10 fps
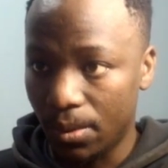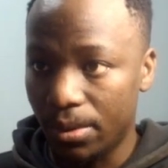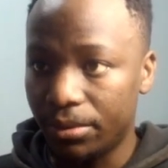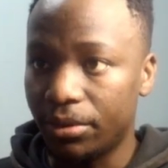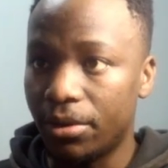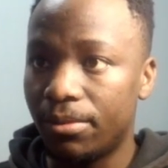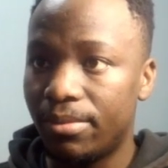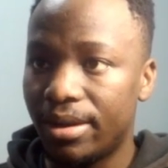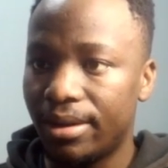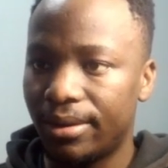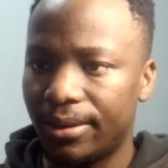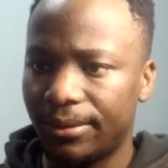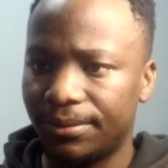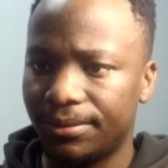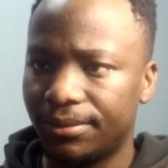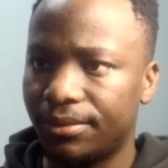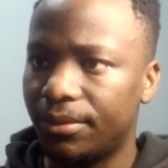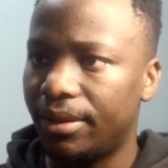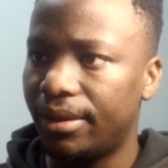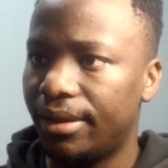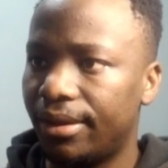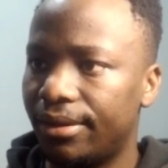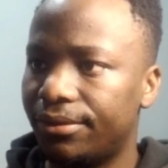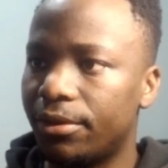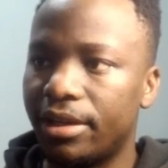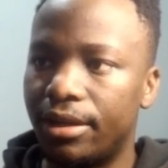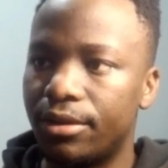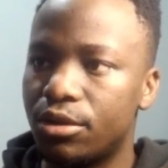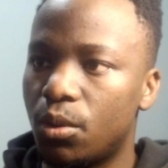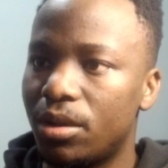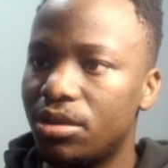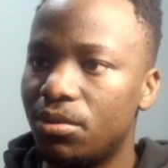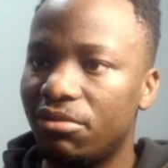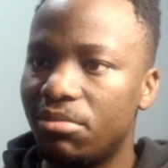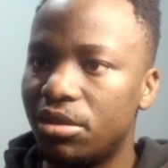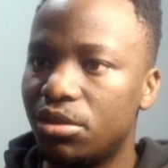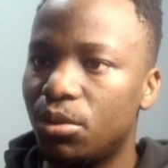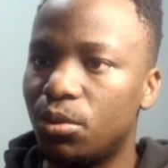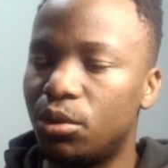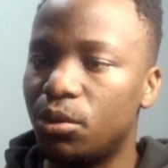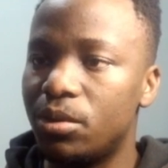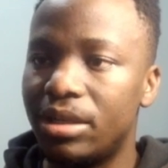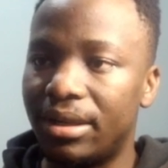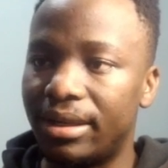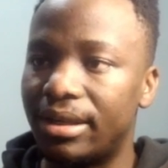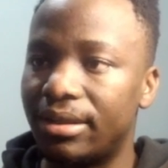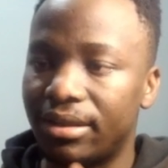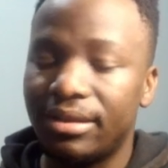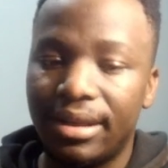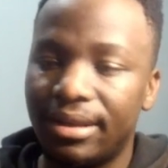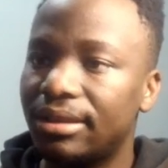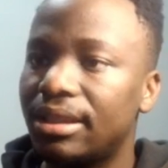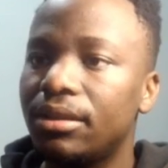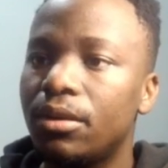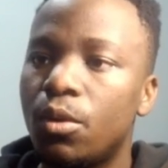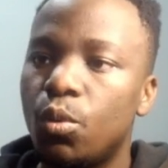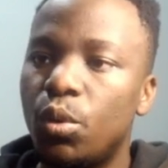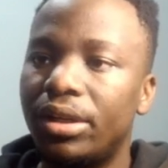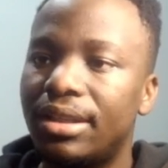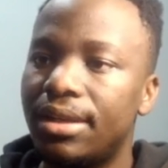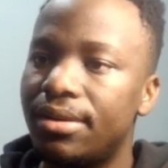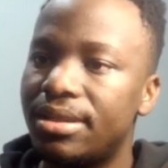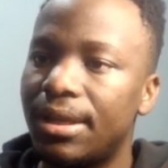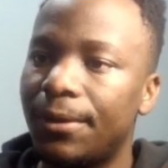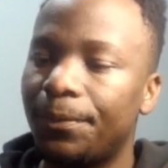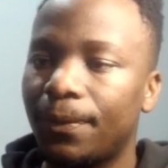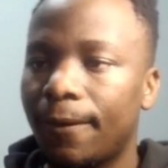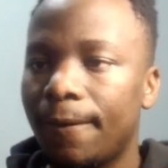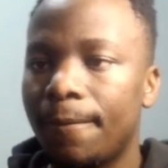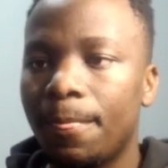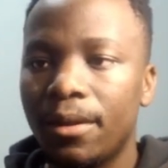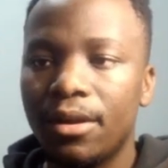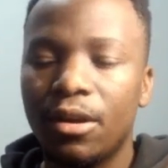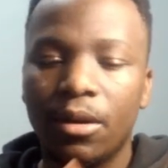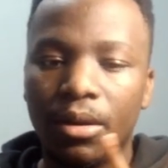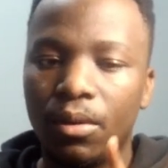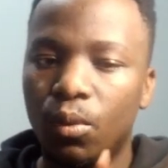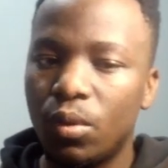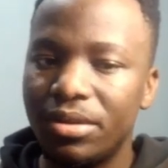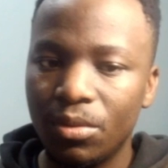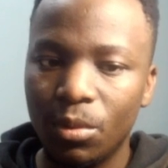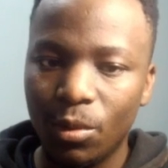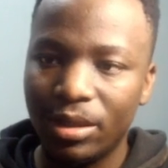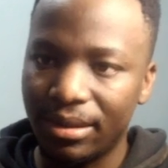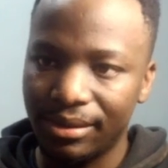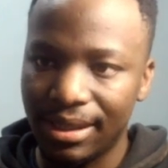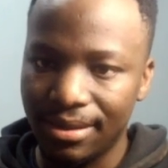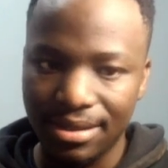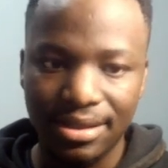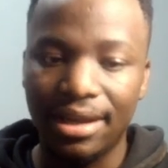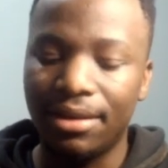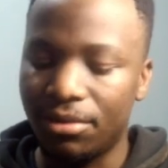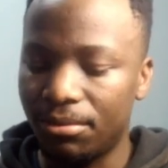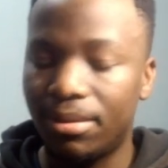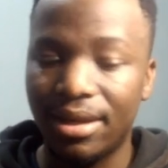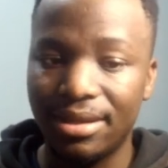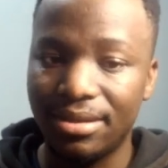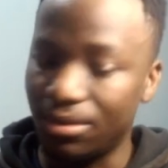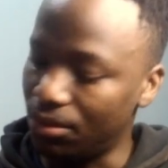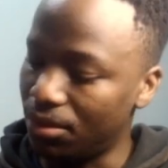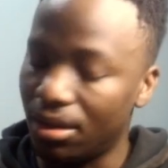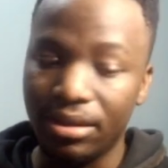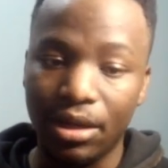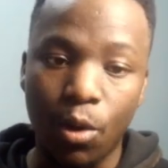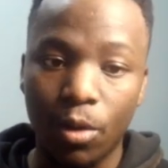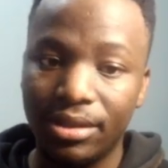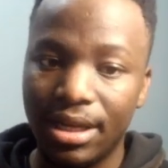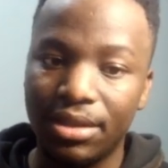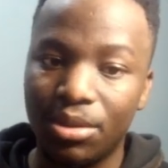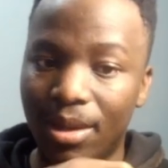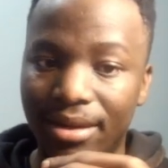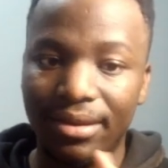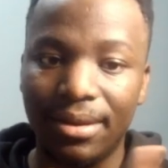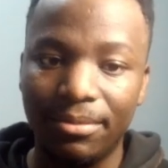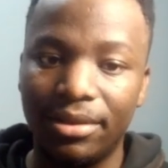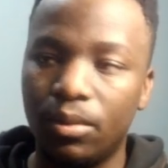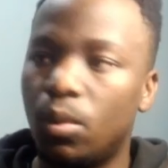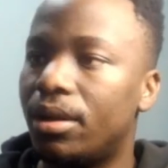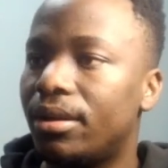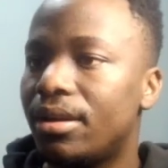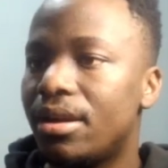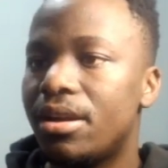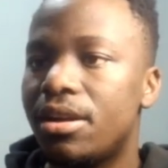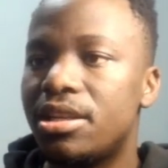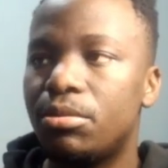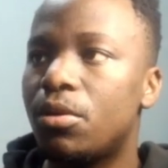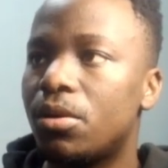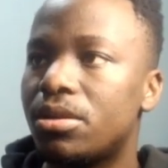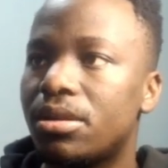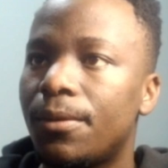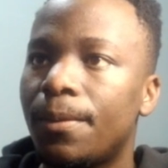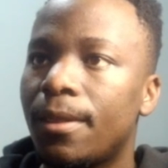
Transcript: When we go back, we have, okay, so once we have managed to do the redirecting, we return this thing. The reason we want to return this thing and not pass the context to another middleware is because